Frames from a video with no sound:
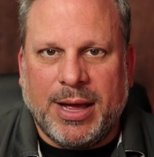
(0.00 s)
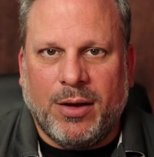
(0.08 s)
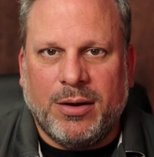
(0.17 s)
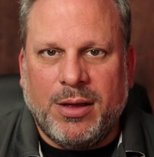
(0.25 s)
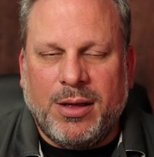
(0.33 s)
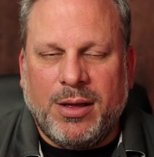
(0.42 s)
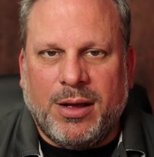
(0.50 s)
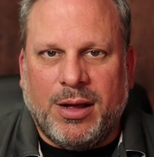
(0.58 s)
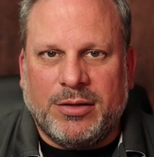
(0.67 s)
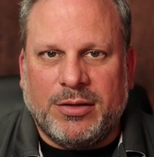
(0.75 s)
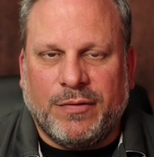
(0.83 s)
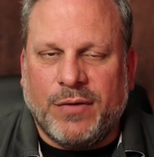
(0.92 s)
about
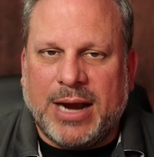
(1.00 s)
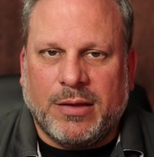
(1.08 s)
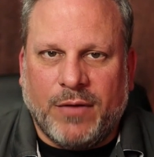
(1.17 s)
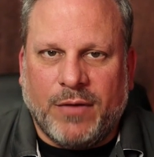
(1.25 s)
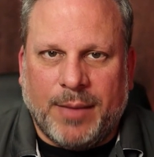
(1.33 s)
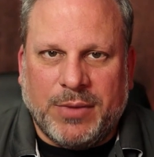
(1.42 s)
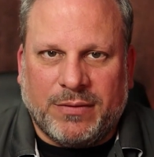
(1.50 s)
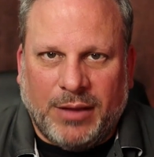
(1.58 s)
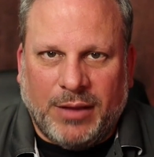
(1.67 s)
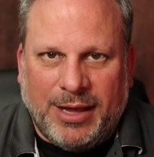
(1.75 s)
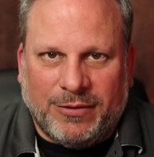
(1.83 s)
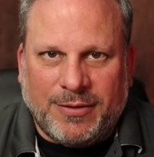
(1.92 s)
diffractive
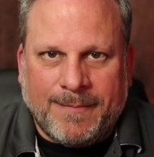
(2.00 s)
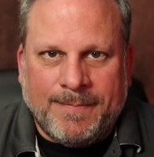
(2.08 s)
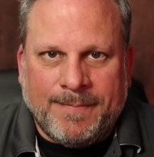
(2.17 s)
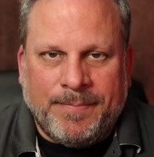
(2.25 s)
optics lens.